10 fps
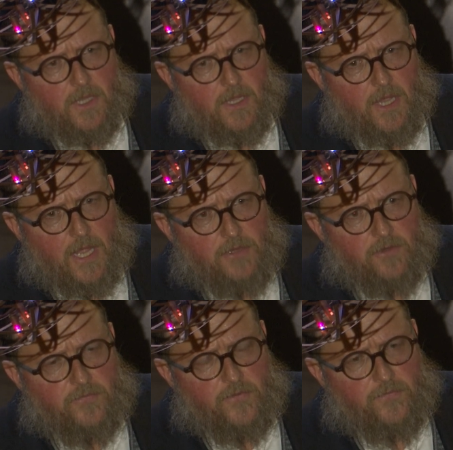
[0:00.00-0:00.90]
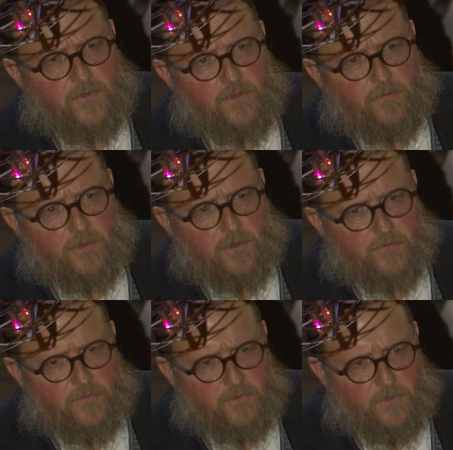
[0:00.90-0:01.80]
and you're 53 or
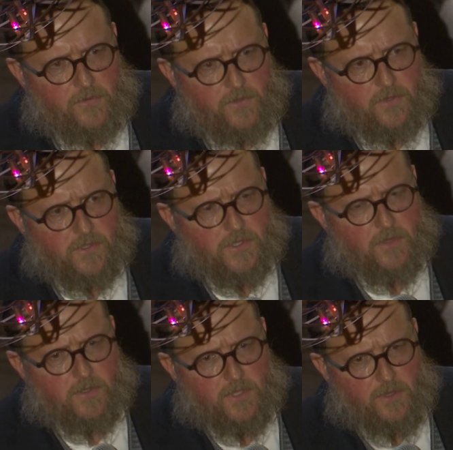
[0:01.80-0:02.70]
52 years old